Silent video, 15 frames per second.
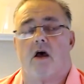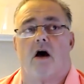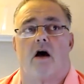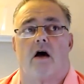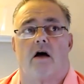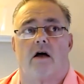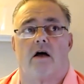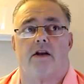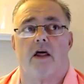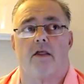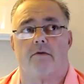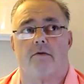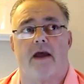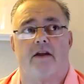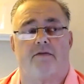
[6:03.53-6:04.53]

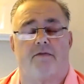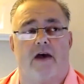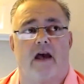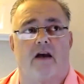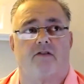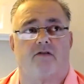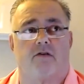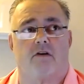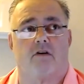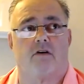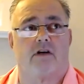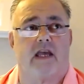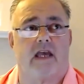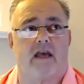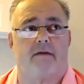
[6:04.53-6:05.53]
Another manufacturer
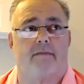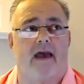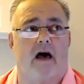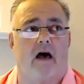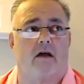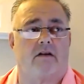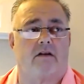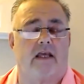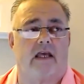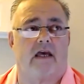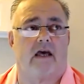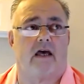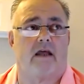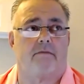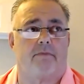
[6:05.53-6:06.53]
came out
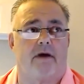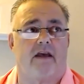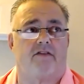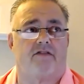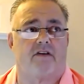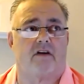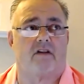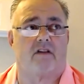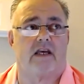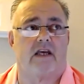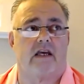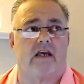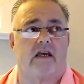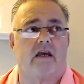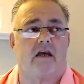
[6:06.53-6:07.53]
and
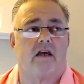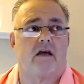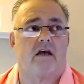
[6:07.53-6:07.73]
basically